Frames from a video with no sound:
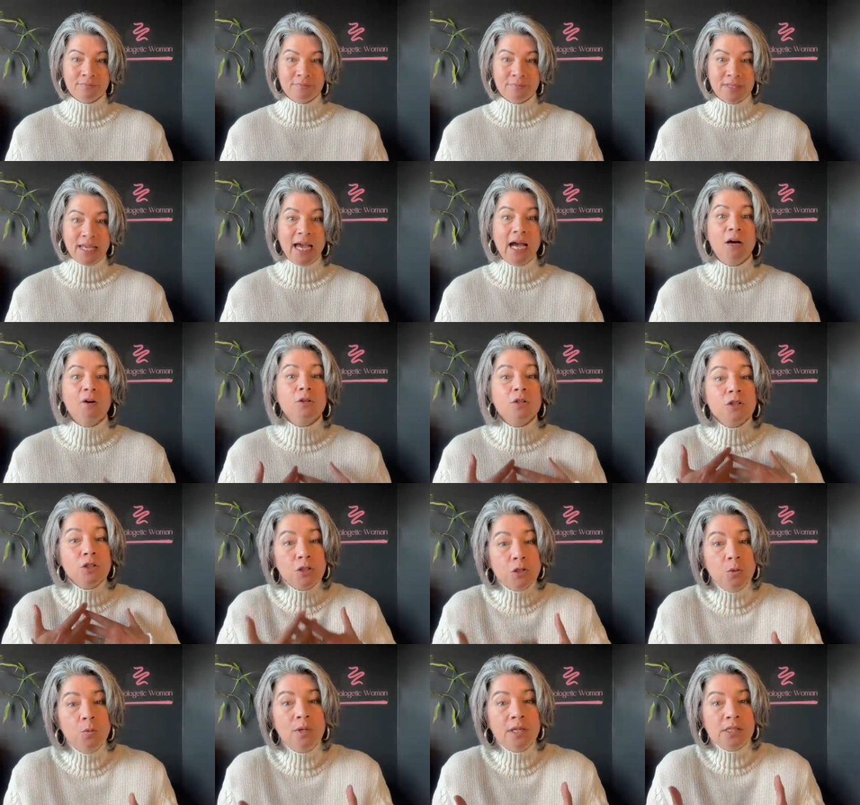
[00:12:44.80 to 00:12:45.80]
how
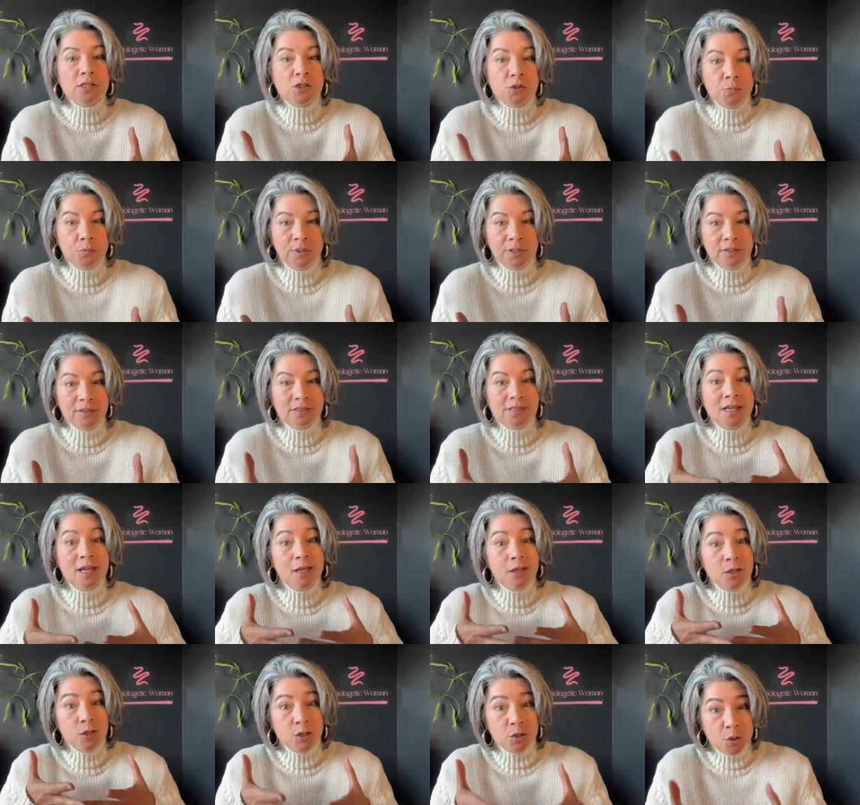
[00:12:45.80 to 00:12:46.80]
you want to build
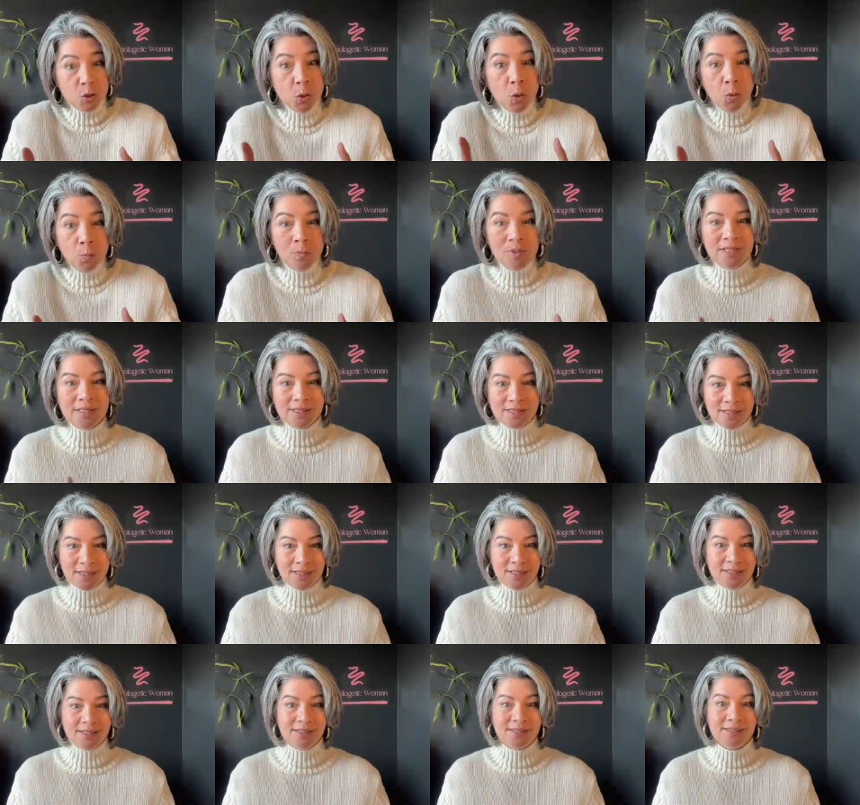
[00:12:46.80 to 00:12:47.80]
your
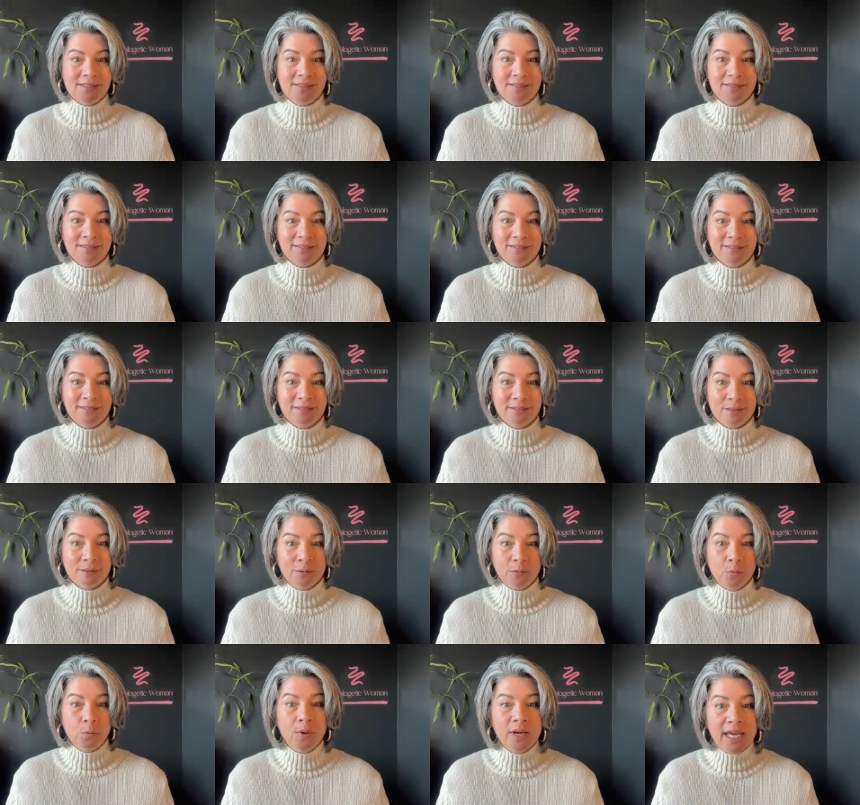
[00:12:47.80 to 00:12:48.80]
business,
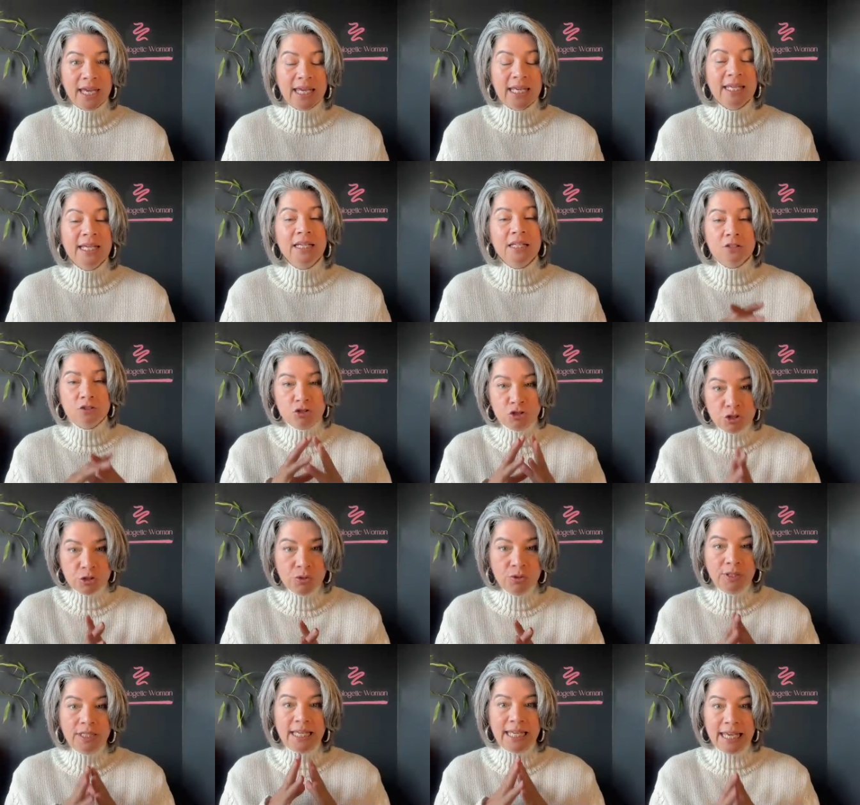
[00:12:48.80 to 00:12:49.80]
where
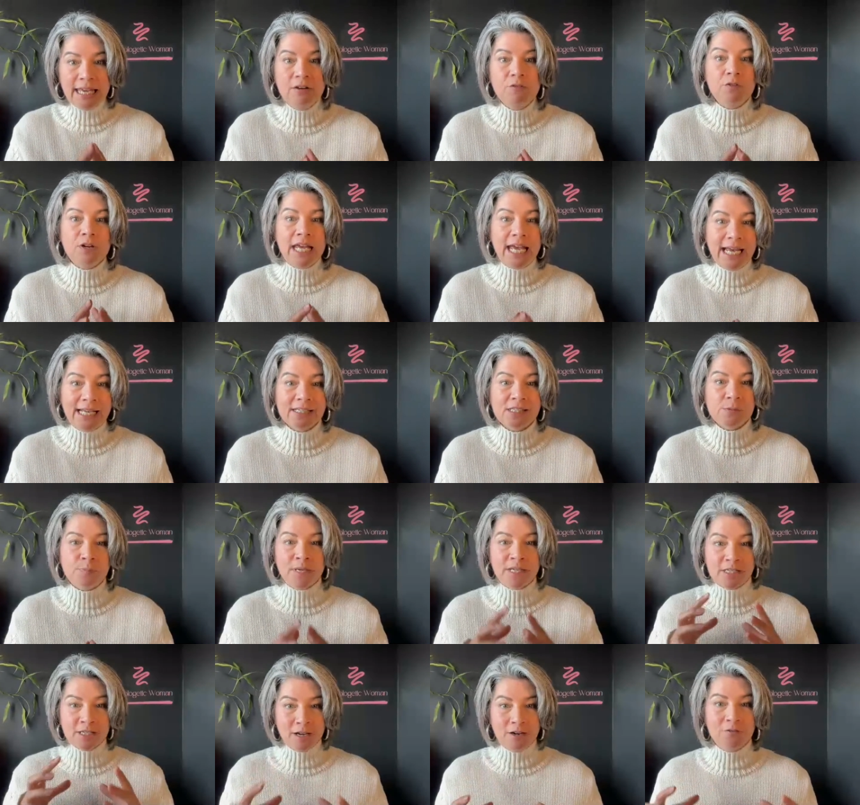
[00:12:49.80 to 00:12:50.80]
truly every
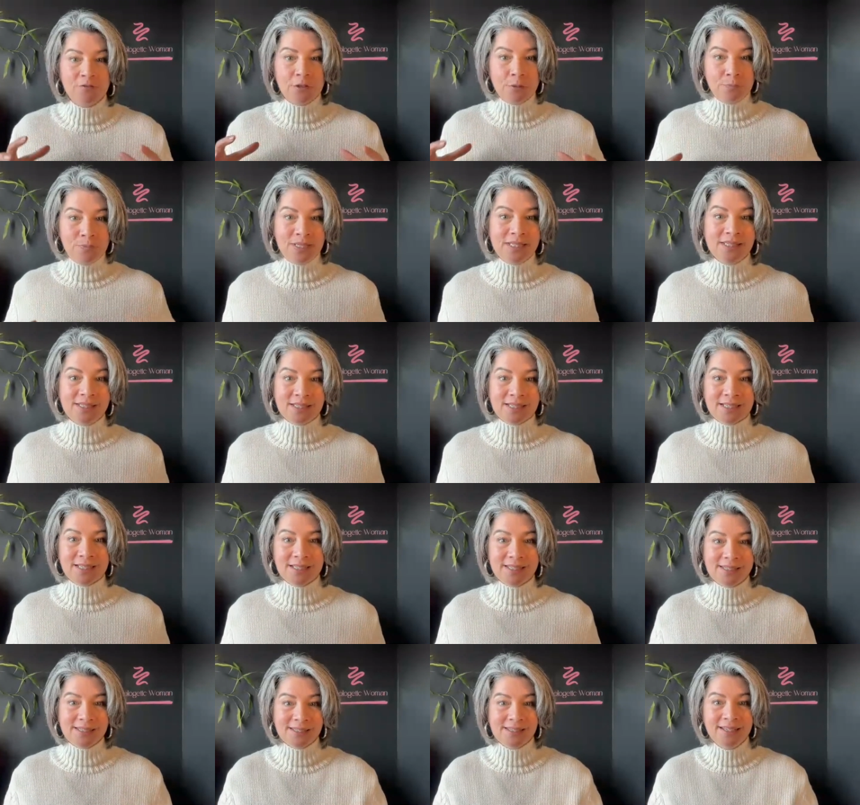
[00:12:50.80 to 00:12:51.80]
aspect of the
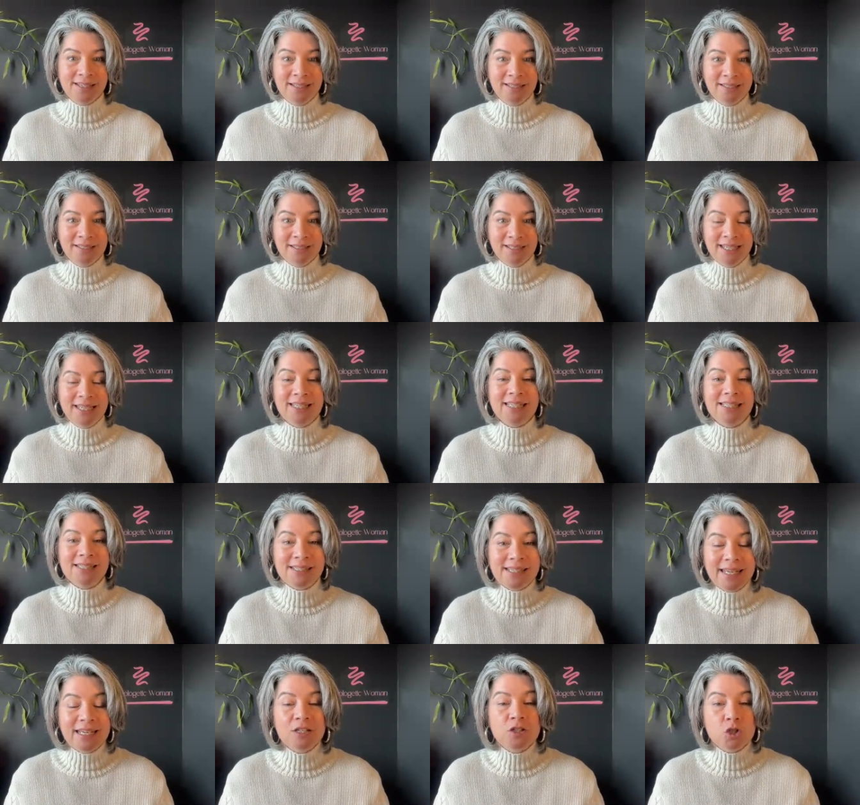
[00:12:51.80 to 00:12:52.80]
business
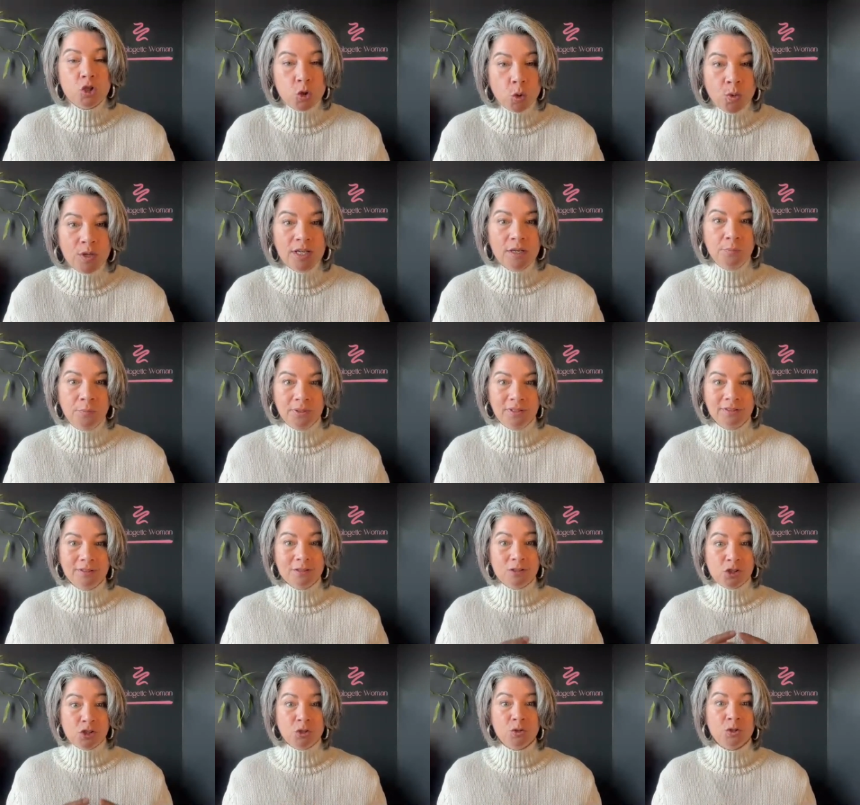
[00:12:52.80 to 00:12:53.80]
is enjoyable
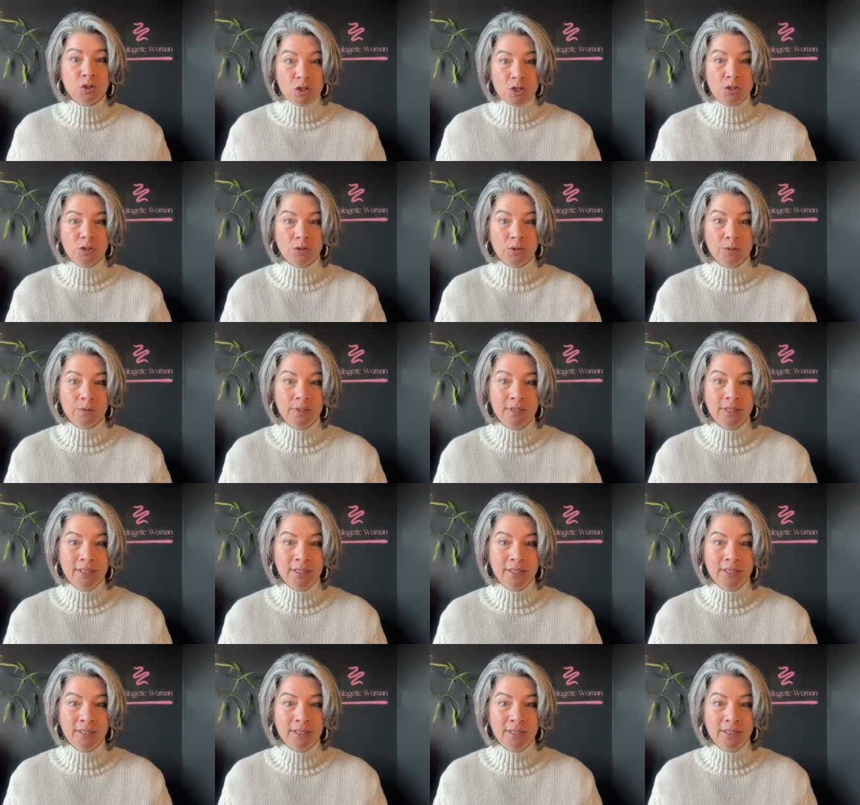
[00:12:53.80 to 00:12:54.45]
to you,